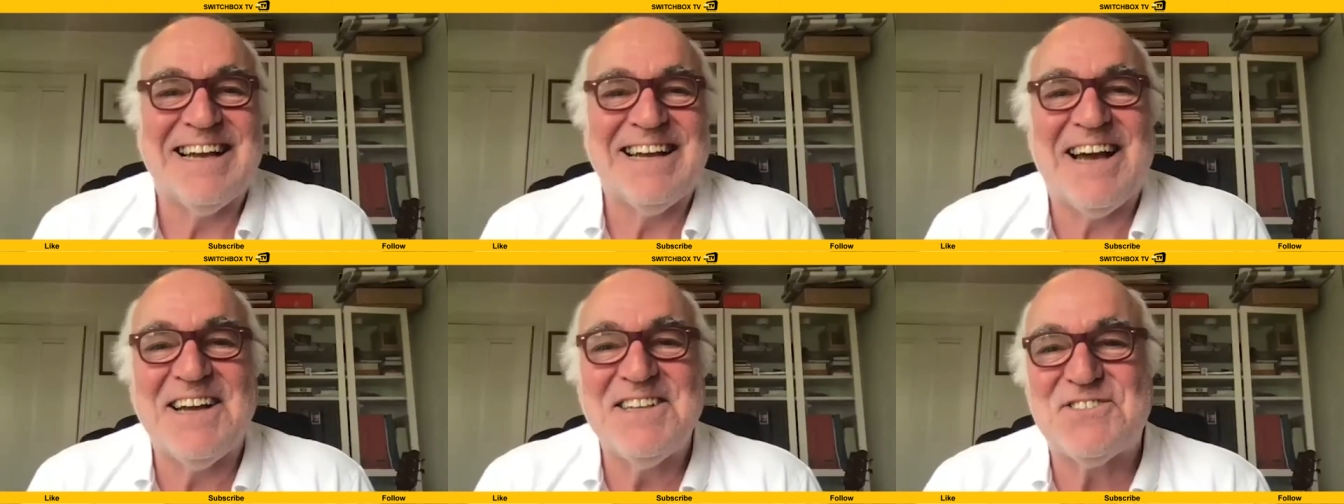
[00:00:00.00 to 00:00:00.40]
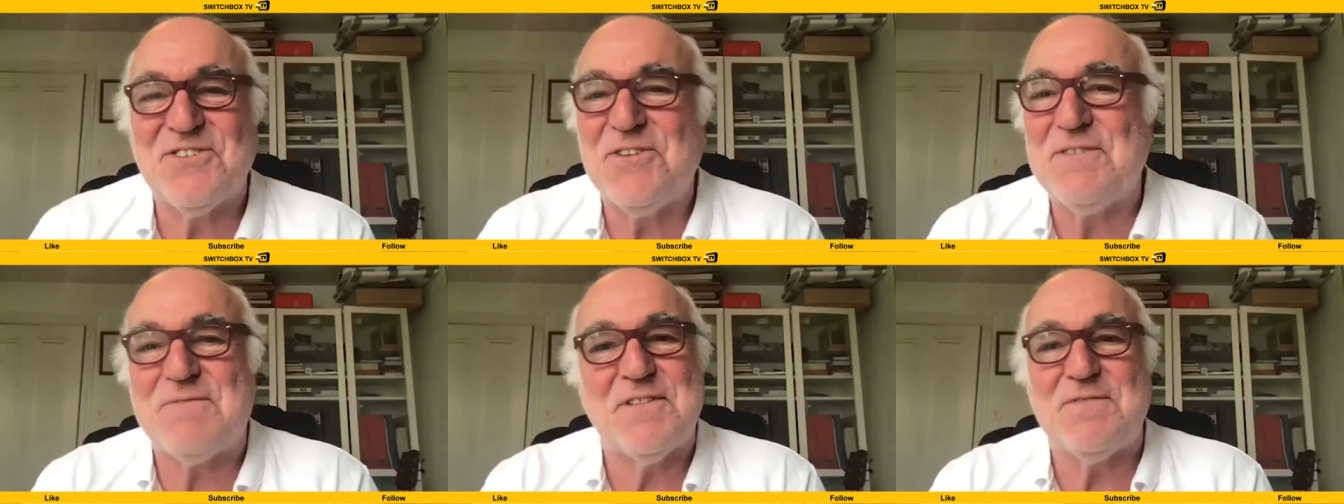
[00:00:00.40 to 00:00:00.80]
I saw
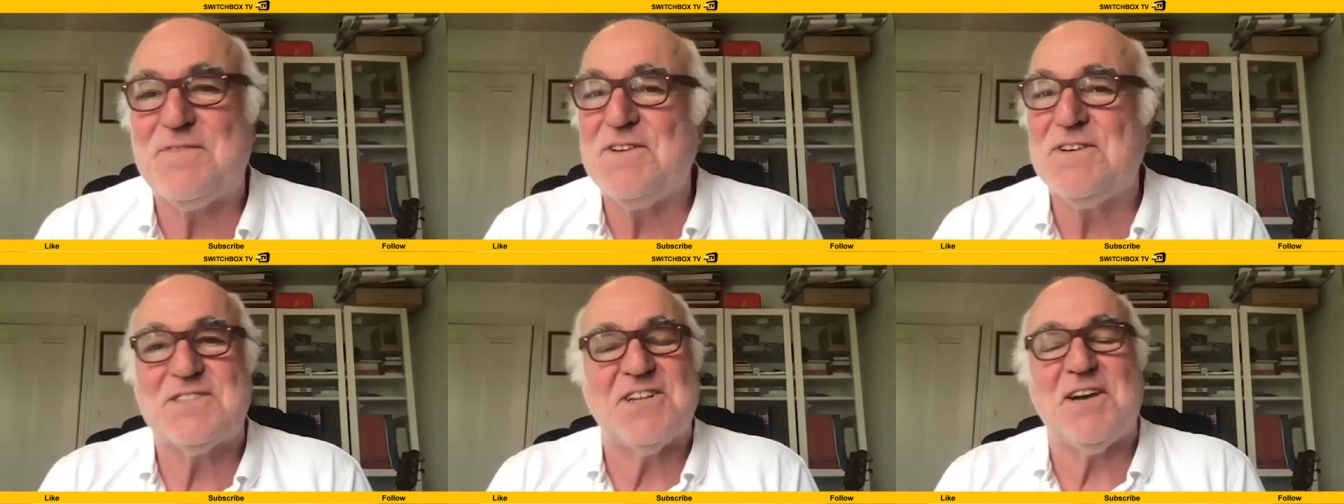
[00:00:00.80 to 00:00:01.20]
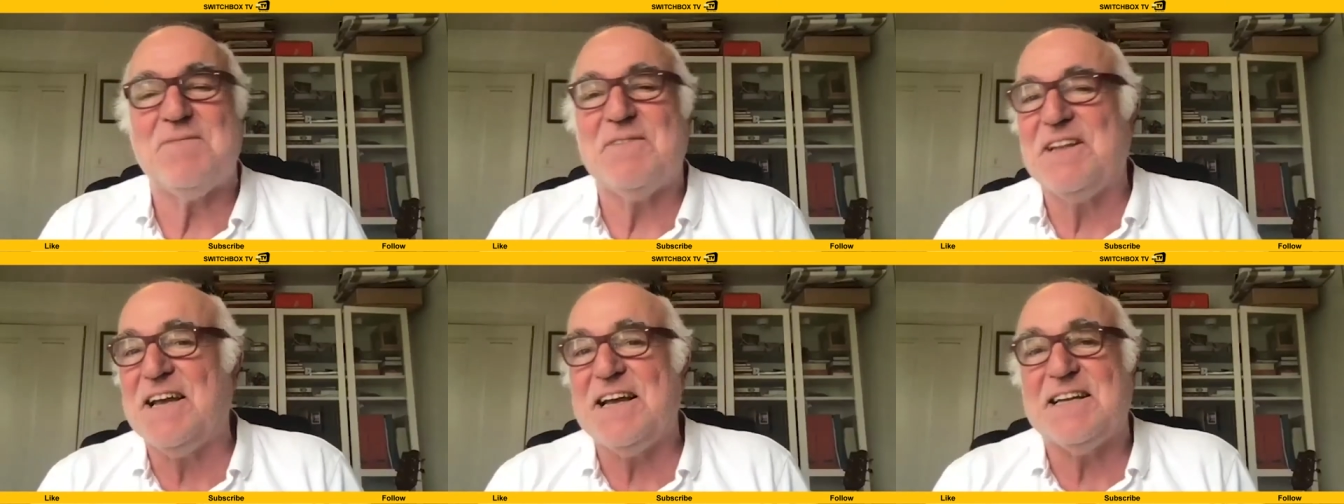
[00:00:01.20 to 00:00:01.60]
it for the first time in
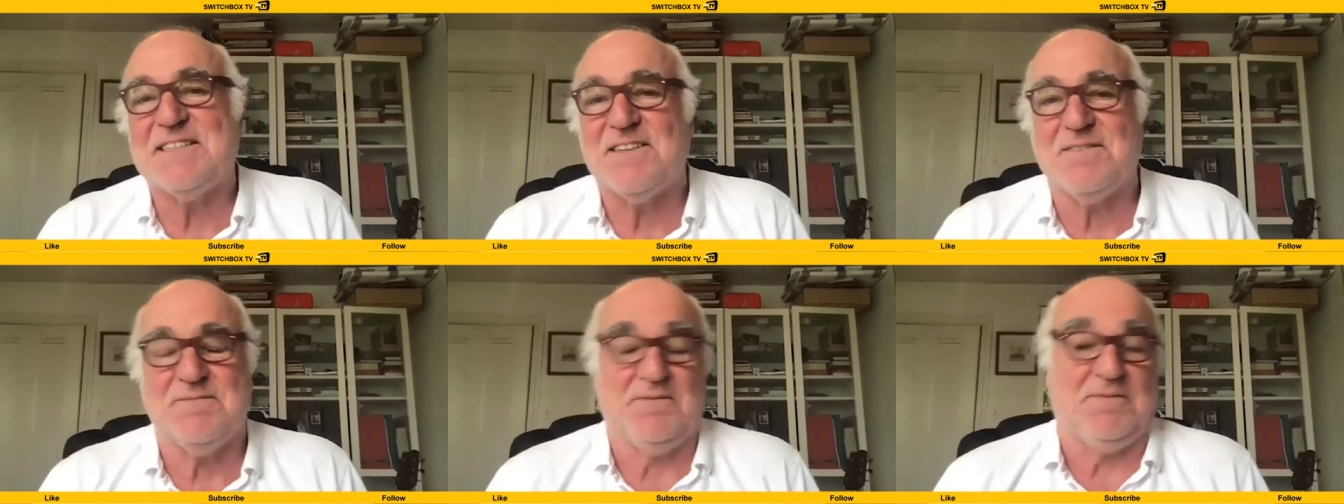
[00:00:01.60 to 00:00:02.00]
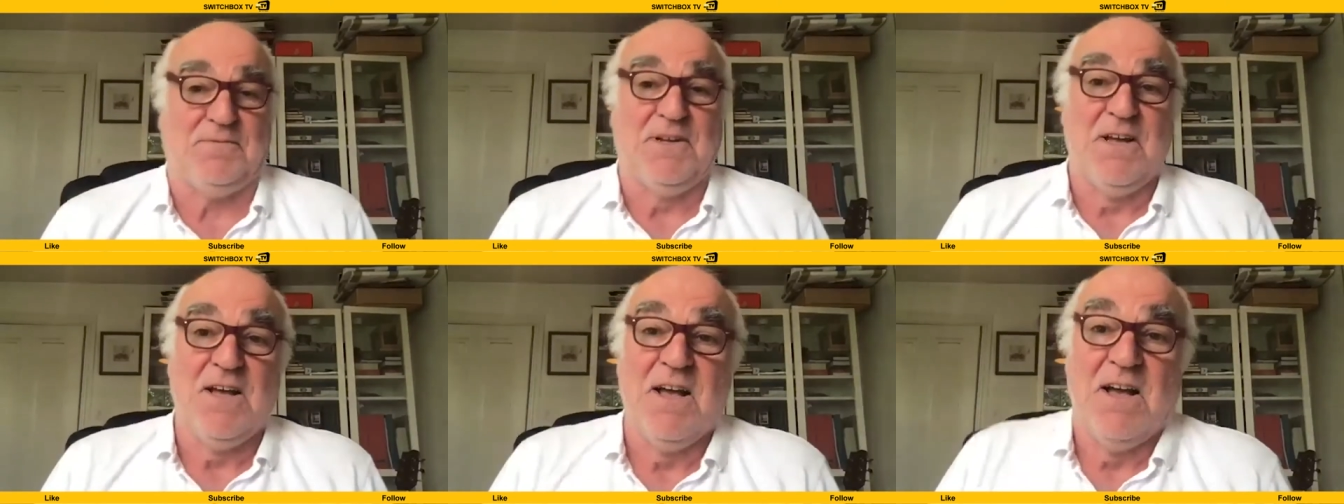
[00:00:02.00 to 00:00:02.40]
years. I
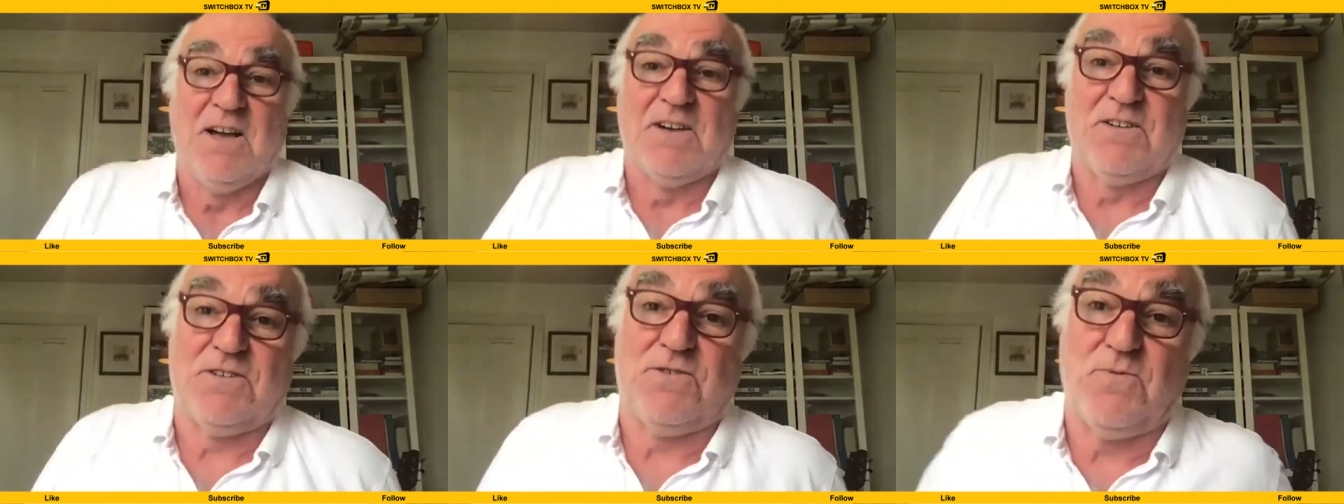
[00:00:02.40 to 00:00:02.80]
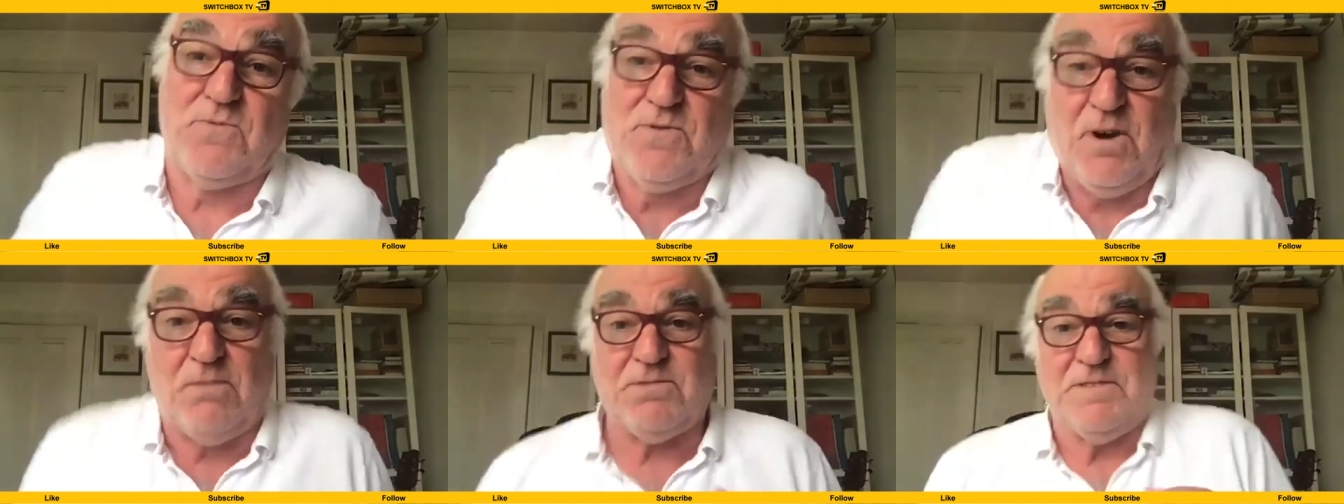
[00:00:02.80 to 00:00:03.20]

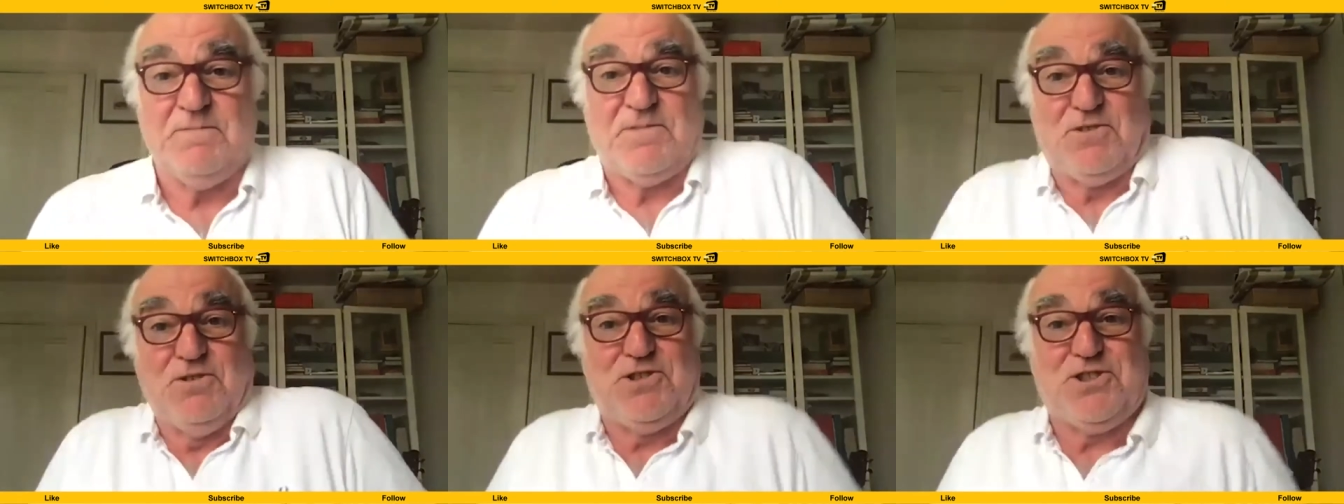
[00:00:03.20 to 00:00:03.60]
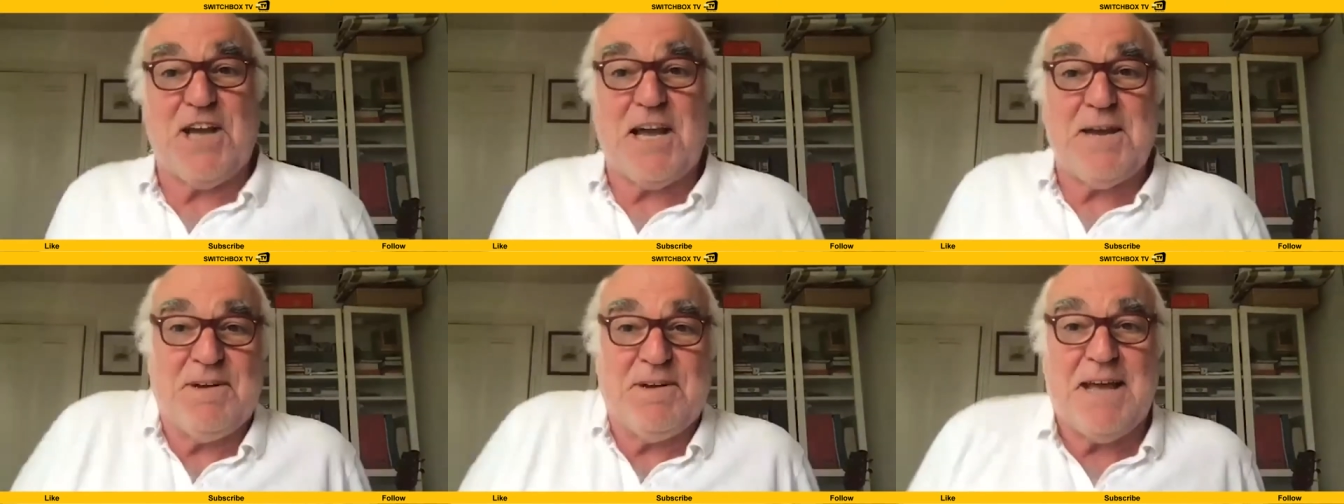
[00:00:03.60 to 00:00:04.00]
was in good
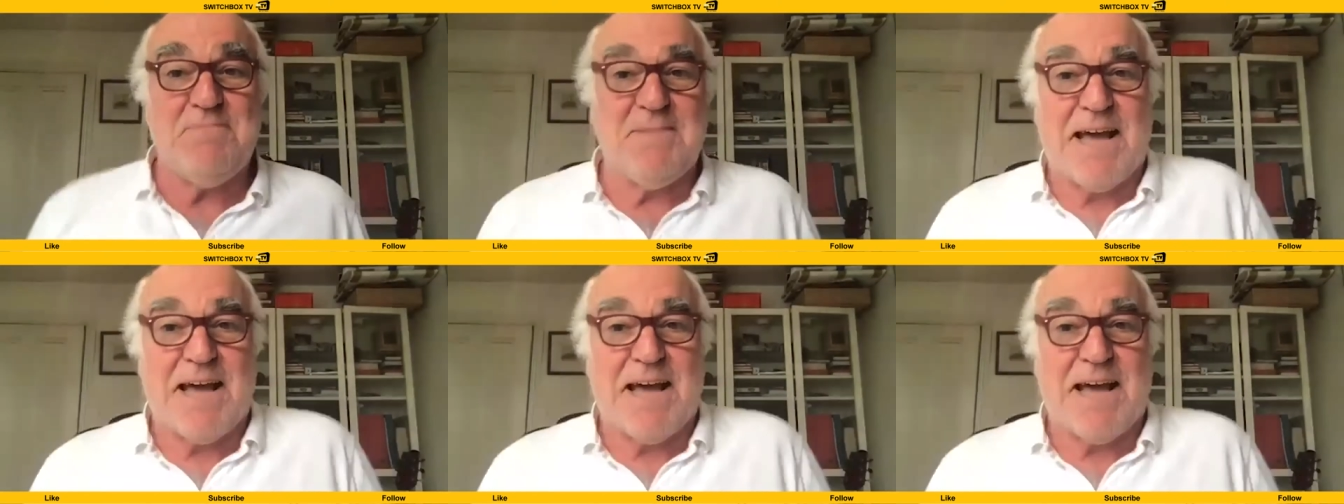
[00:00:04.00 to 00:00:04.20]
shape in them days.